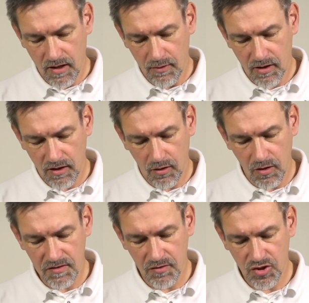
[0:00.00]
you can
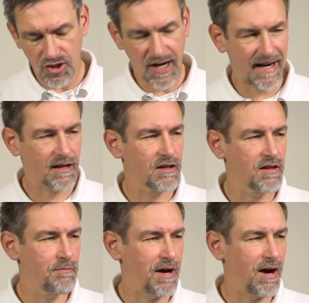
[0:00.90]
also check
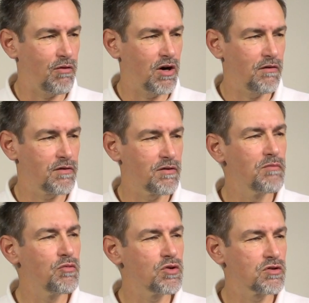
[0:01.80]
the power of the
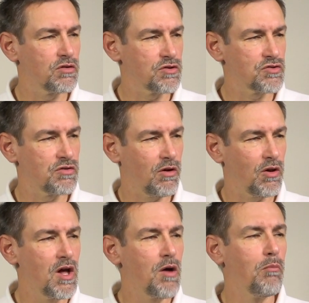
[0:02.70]
remote control